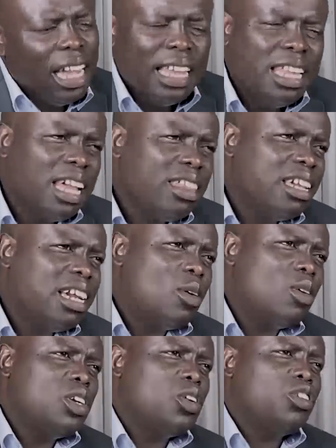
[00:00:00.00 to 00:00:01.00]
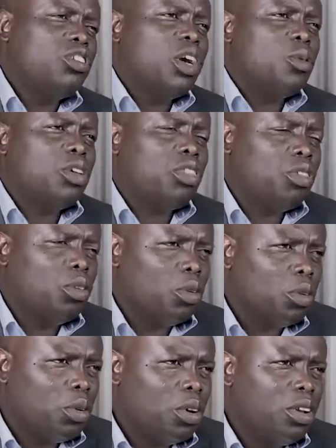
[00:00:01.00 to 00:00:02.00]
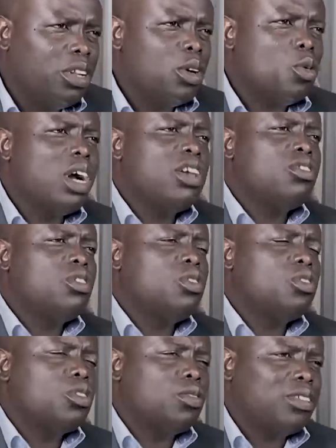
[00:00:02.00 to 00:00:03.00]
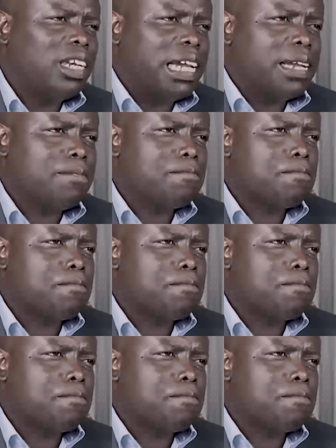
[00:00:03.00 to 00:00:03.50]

The other thing I want to share with you on the wise use of time,